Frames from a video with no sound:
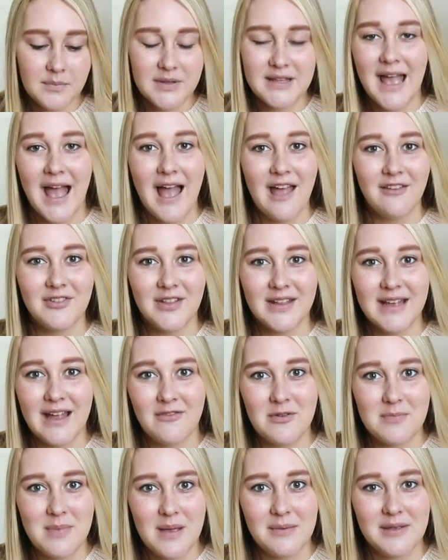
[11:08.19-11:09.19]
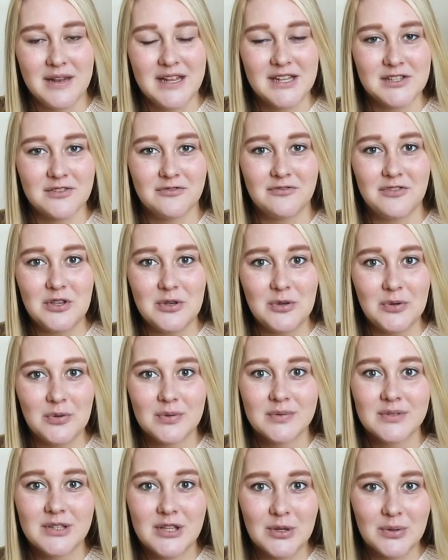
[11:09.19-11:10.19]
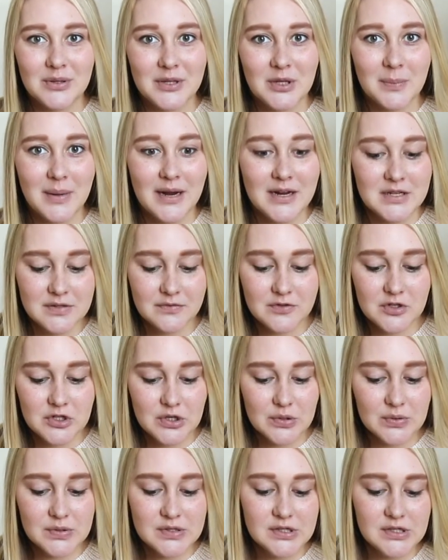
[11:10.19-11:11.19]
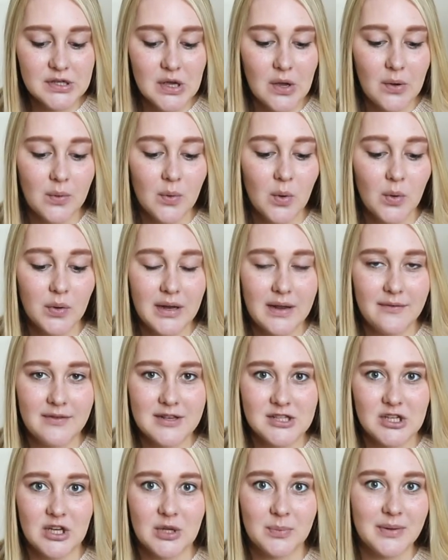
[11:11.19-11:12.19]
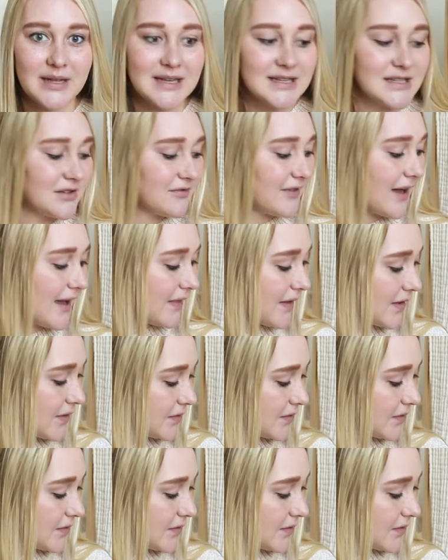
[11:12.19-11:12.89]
But yeah, I feel like every baby needs a few cute little pairs of shoes, so Old Navy is a good place to find